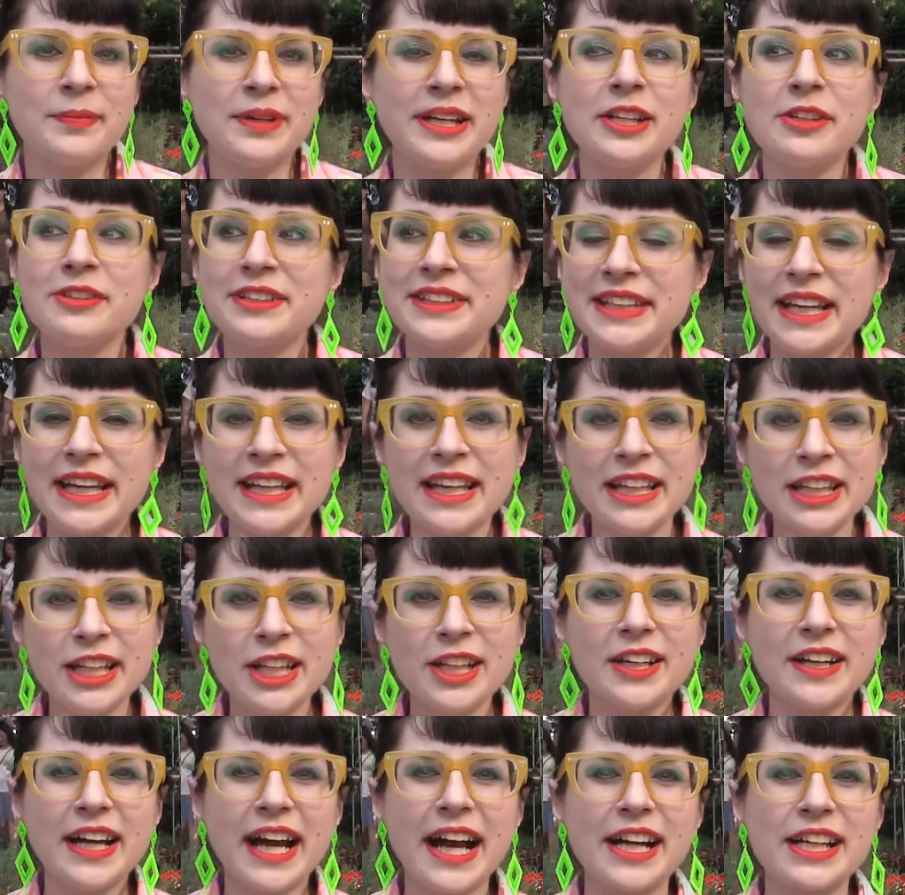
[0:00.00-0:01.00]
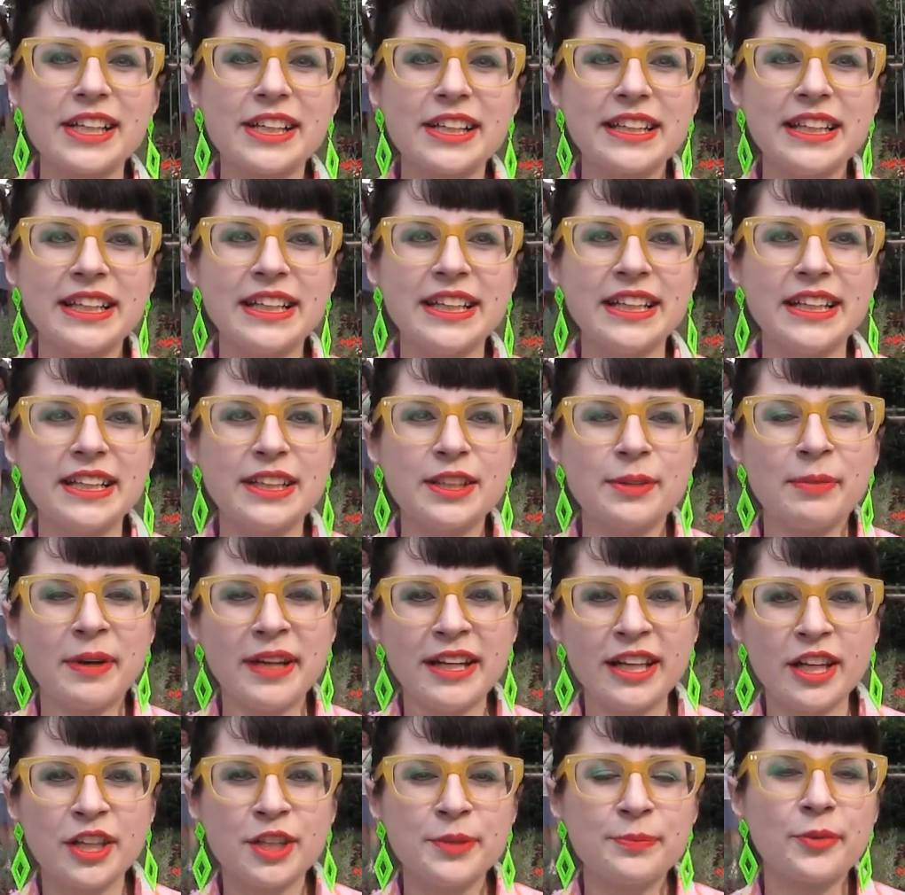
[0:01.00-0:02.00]
But in your second year, actually,
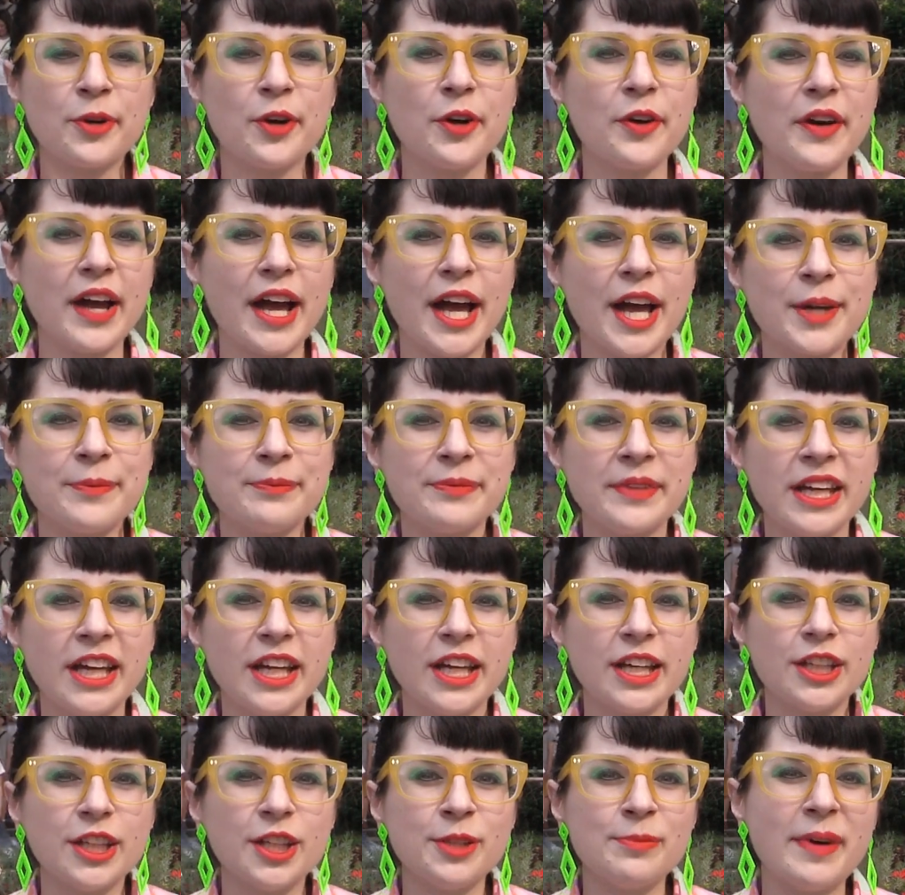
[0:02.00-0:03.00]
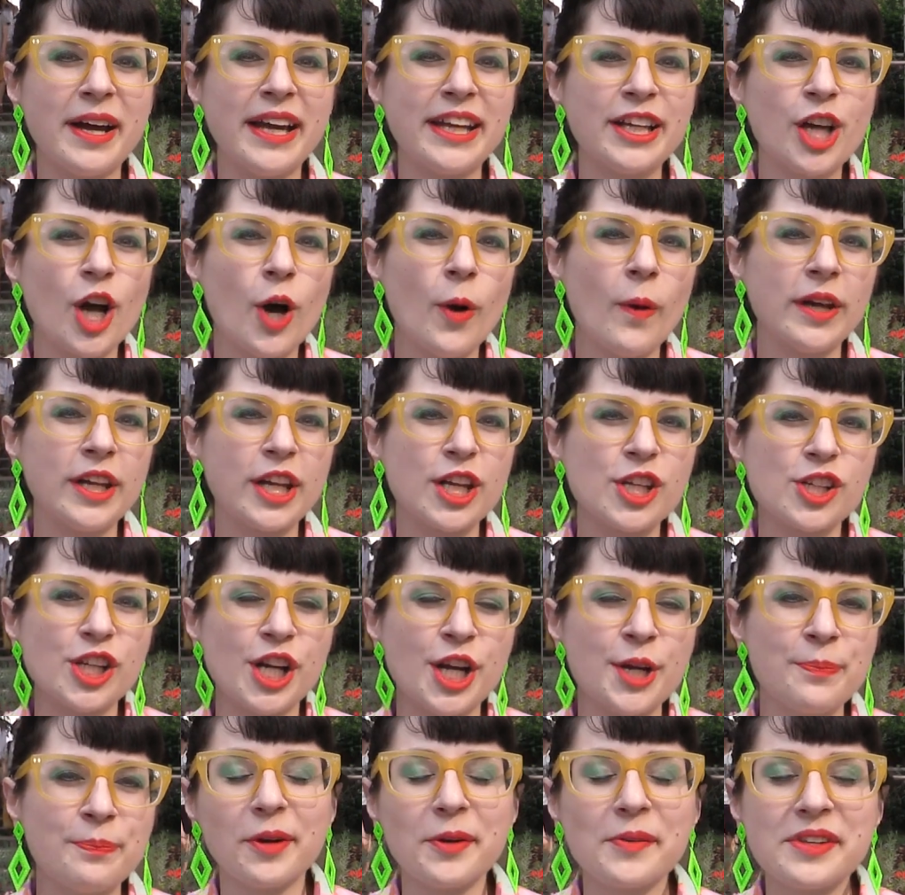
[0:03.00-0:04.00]
depending on the program, you might go on a
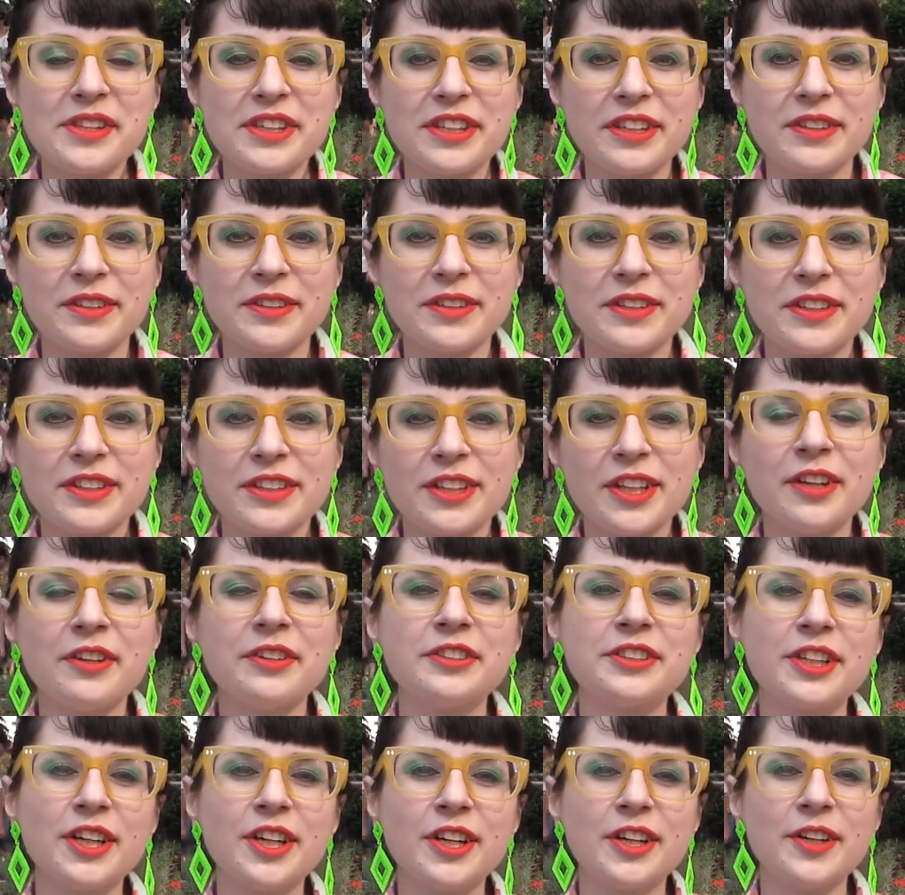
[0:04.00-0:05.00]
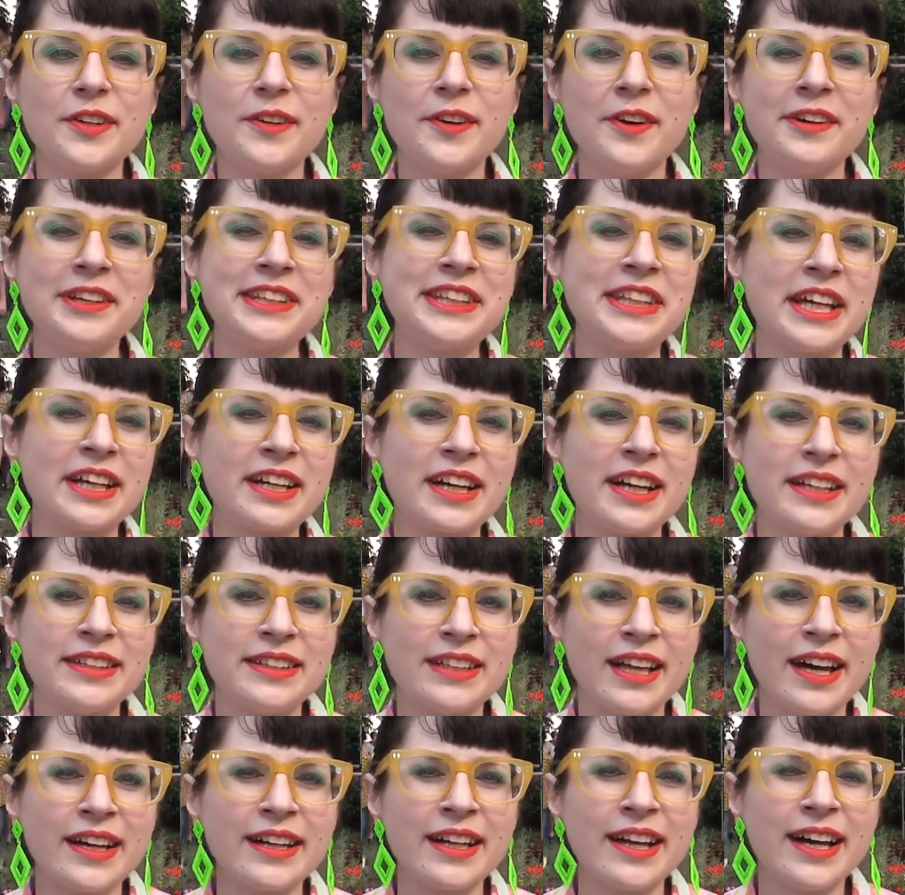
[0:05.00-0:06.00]
trip. I went to Kyoto, Osaka,
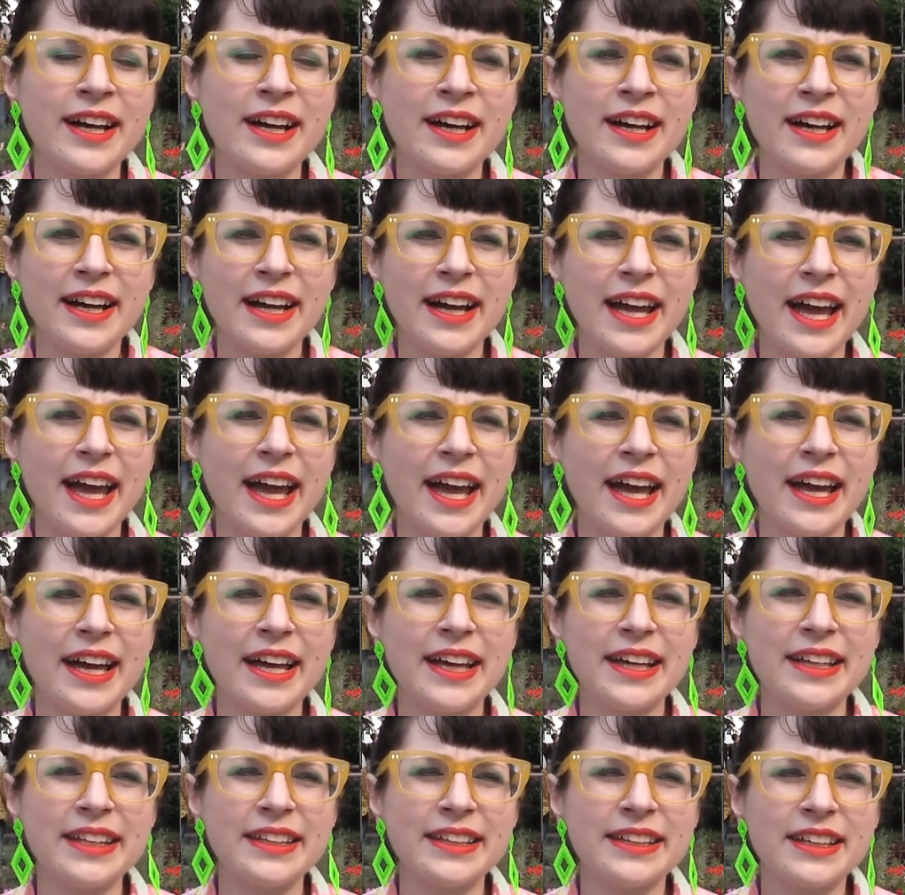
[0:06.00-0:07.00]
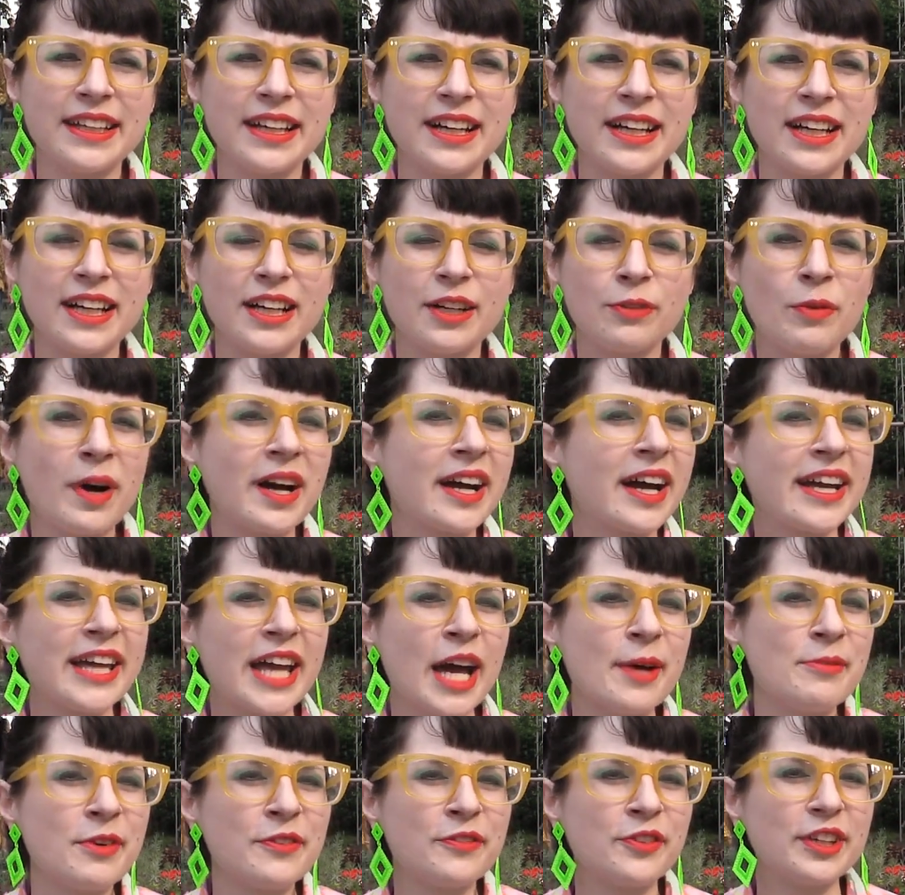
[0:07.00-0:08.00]
Nara, and
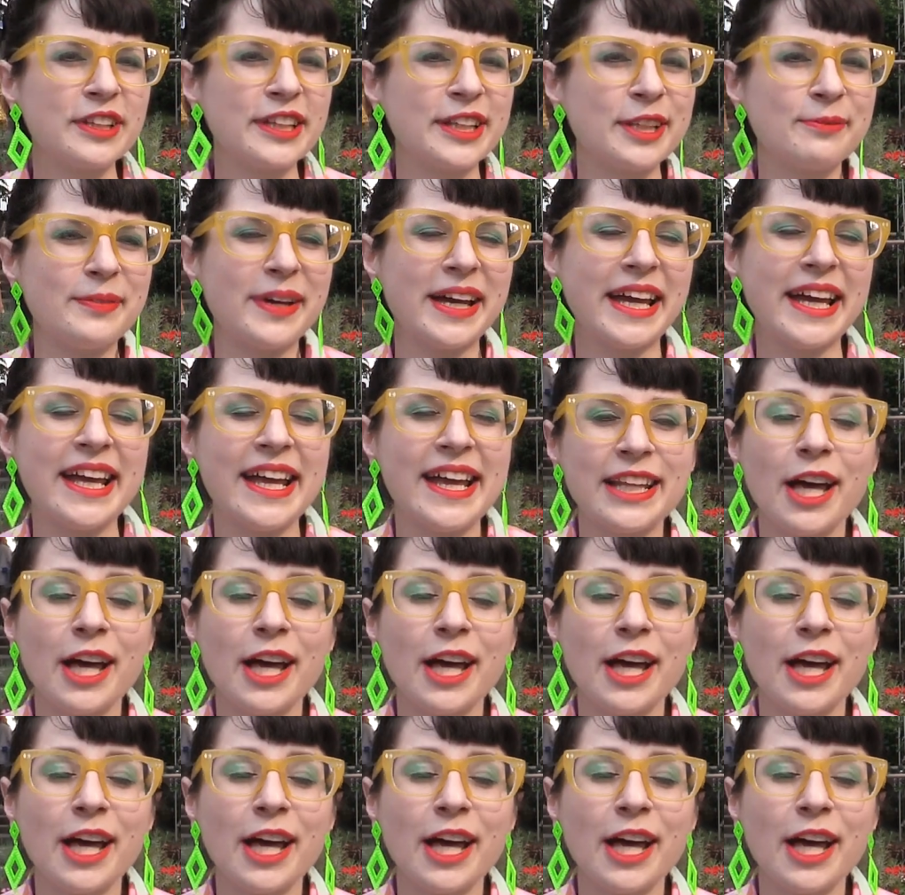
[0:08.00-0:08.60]
Wakayama for a little bit.